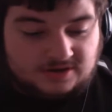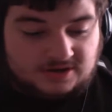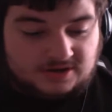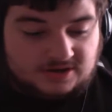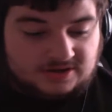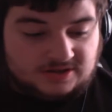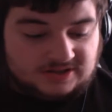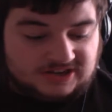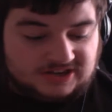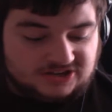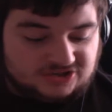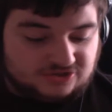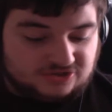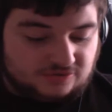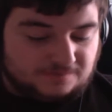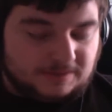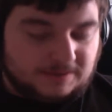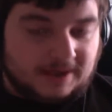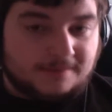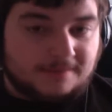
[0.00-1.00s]
National
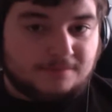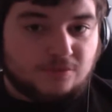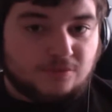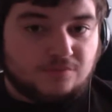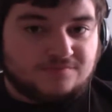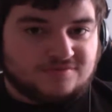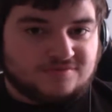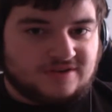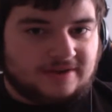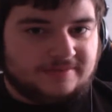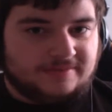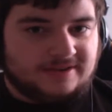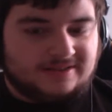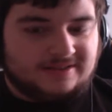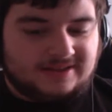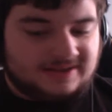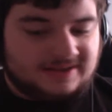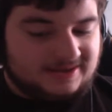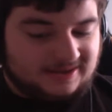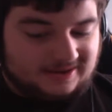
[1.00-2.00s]
Paintball Premier
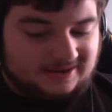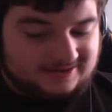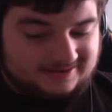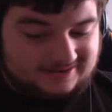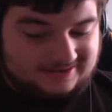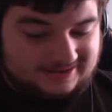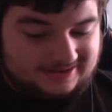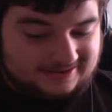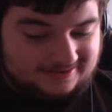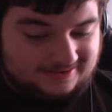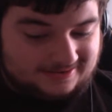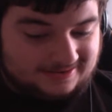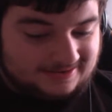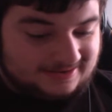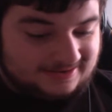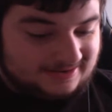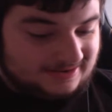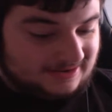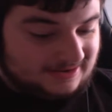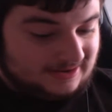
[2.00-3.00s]
League. I don't know,
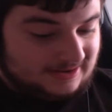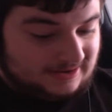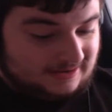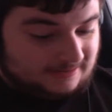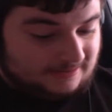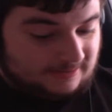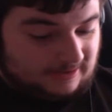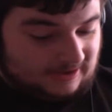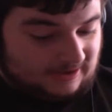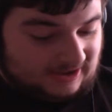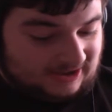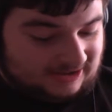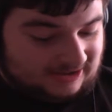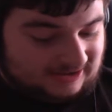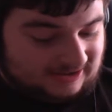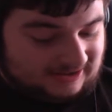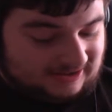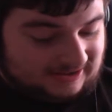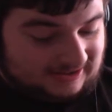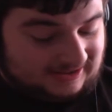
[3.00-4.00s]
but
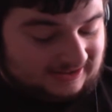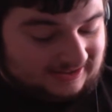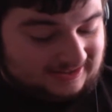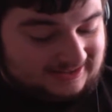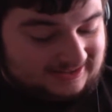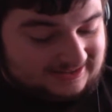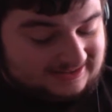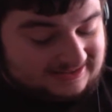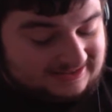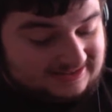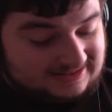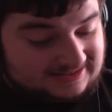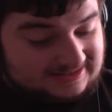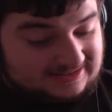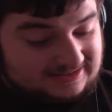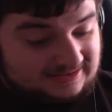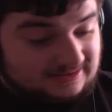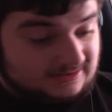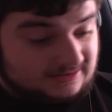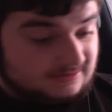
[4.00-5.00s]
I think this
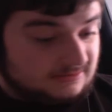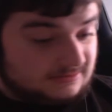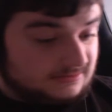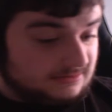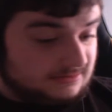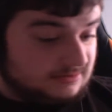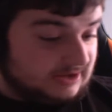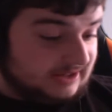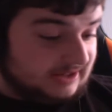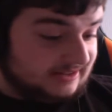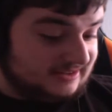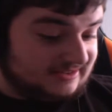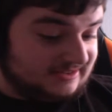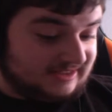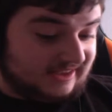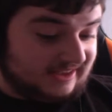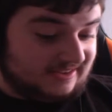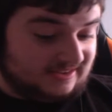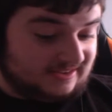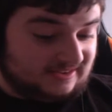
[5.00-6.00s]

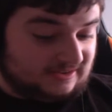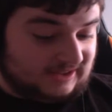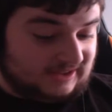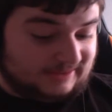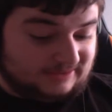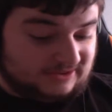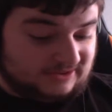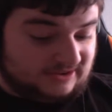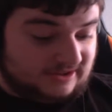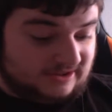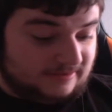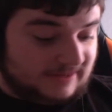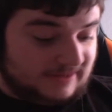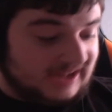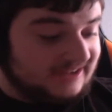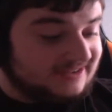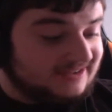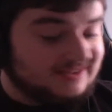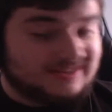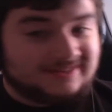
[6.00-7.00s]
disc is absolutely
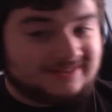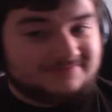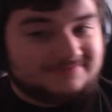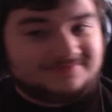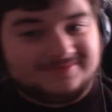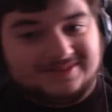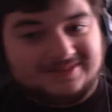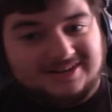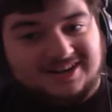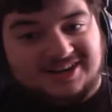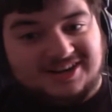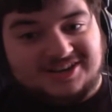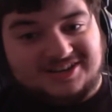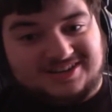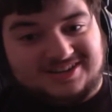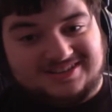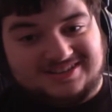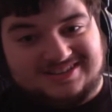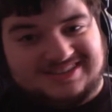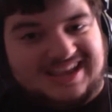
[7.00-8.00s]
immaculate. You
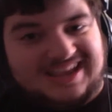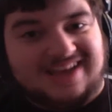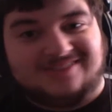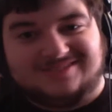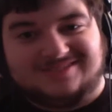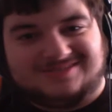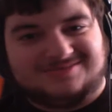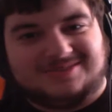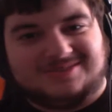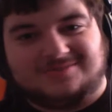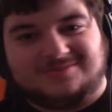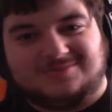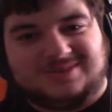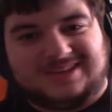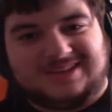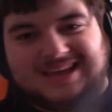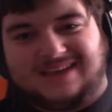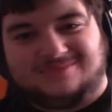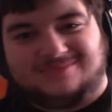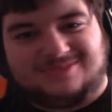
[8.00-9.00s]
can tell sometimes with
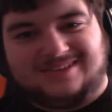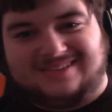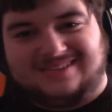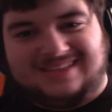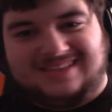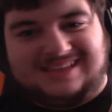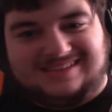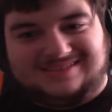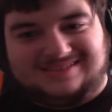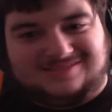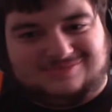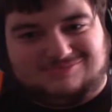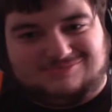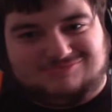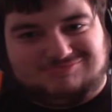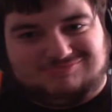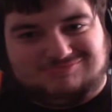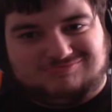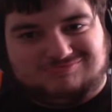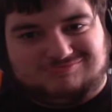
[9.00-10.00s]
games like this,
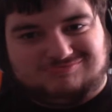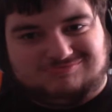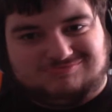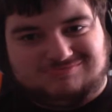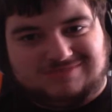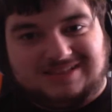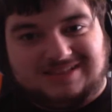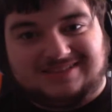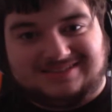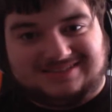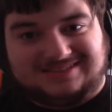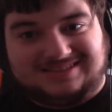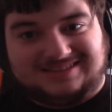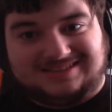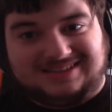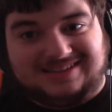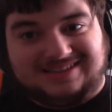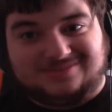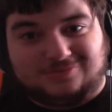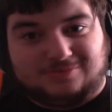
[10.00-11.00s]
the
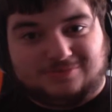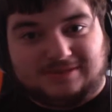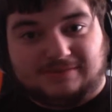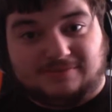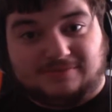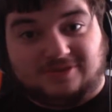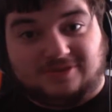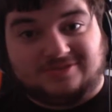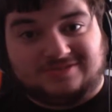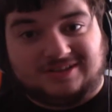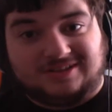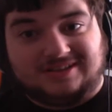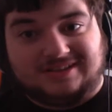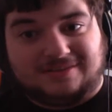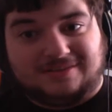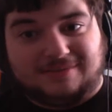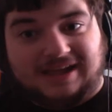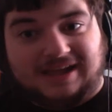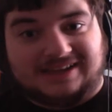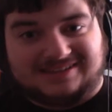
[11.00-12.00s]
disc will be most likely
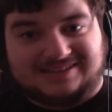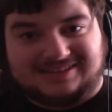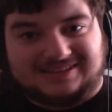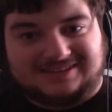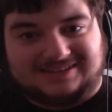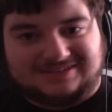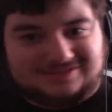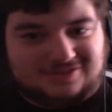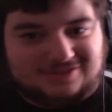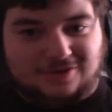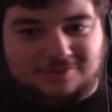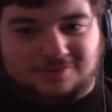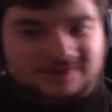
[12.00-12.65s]
immaculate because nobody